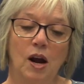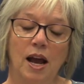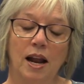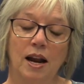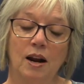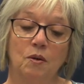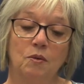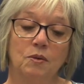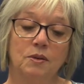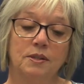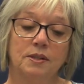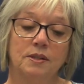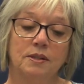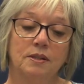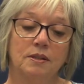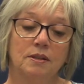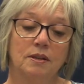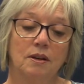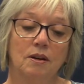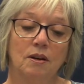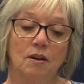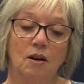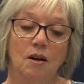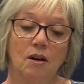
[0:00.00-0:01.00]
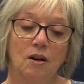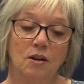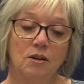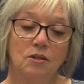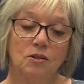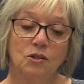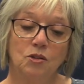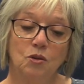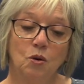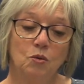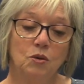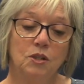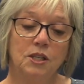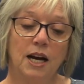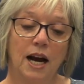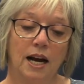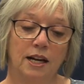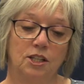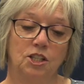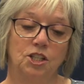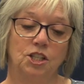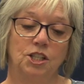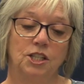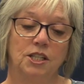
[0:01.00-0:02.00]
and I was so
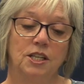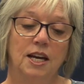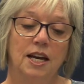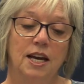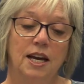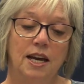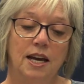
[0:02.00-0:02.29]
touched.